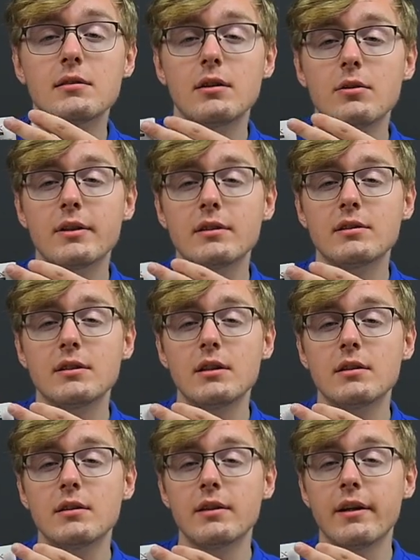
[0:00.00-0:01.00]
There you can see
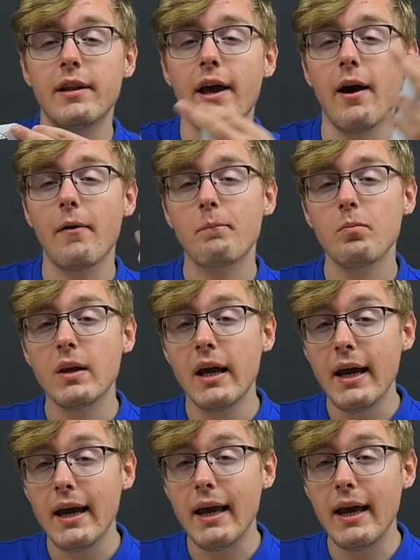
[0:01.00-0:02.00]
it in there.
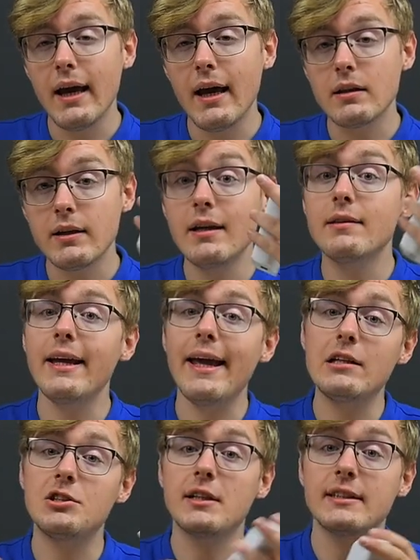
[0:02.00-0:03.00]
And in the
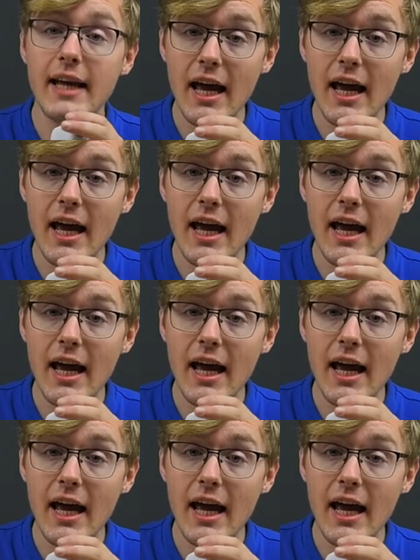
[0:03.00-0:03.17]
Ajax